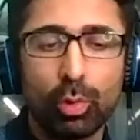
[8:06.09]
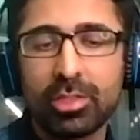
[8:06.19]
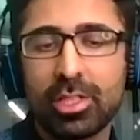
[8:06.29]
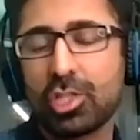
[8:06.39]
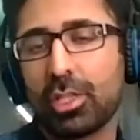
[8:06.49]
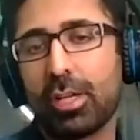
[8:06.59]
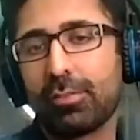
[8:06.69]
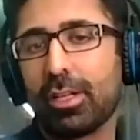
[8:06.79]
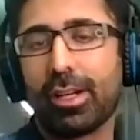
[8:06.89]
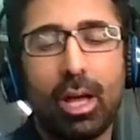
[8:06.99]
stage in life
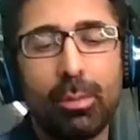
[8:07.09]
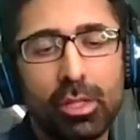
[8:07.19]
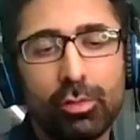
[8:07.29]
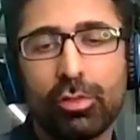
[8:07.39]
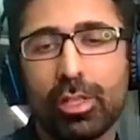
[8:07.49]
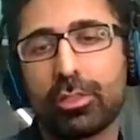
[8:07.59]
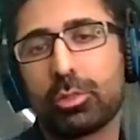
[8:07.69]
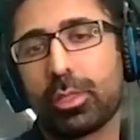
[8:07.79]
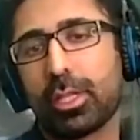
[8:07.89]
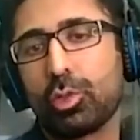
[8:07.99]
did it? How many of your friends are
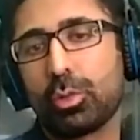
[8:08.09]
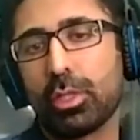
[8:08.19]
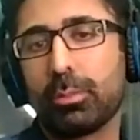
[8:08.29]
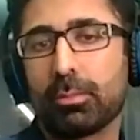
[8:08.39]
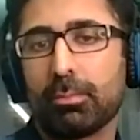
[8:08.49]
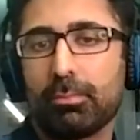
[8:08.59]
doing that? You tell me.